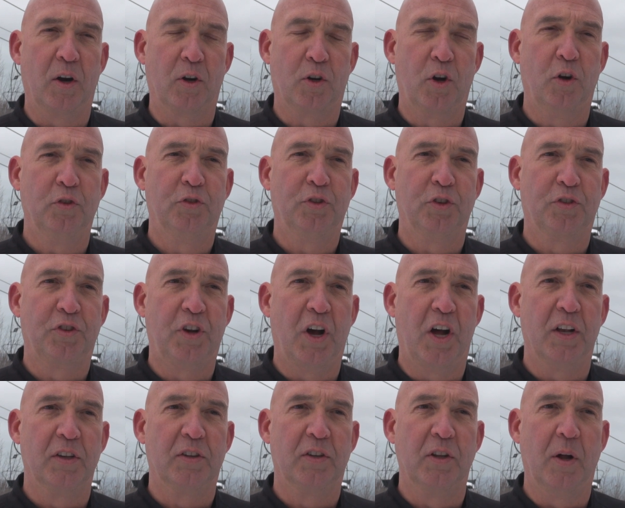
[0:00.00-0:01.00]
our coaches
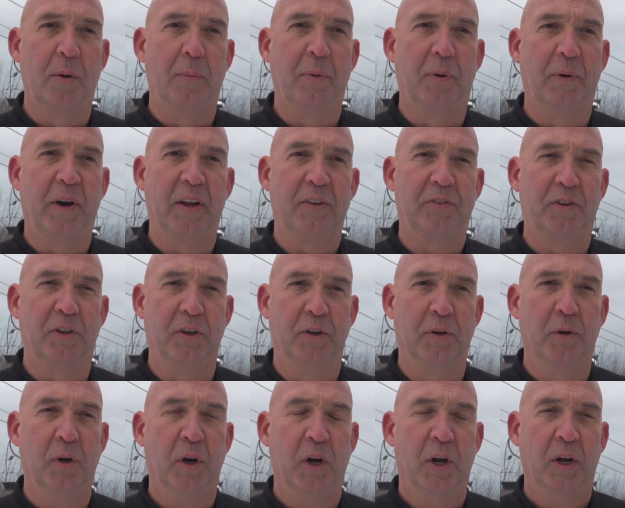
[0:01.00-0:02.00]
called Global
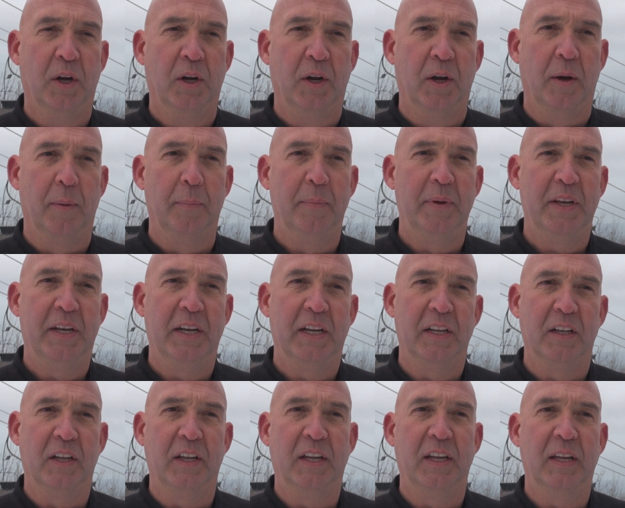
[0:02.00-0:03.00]
Rescue,
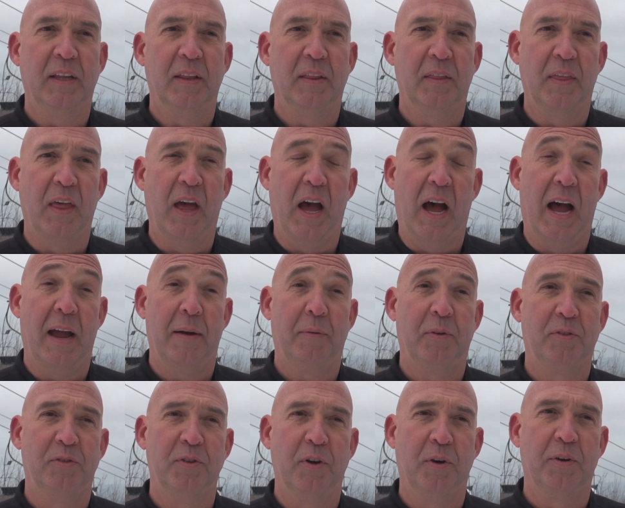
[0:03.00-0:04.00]
immediately I
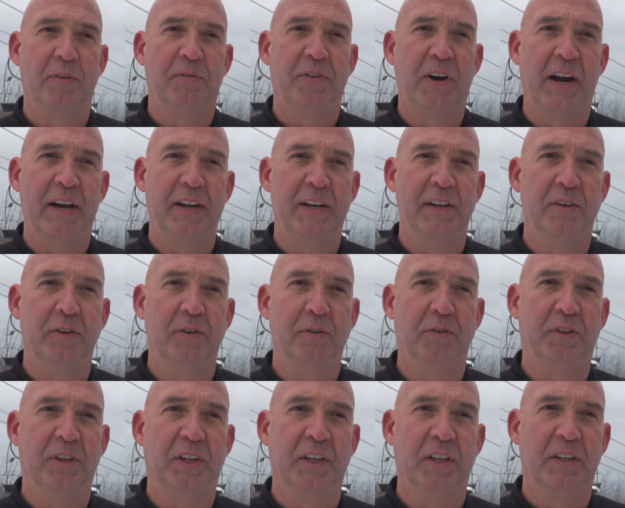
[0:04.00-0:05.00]
was notified in New
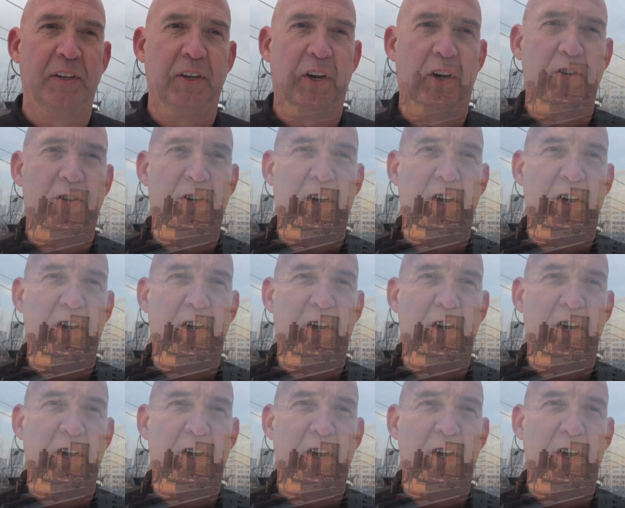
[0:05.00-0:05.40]
Zealand, our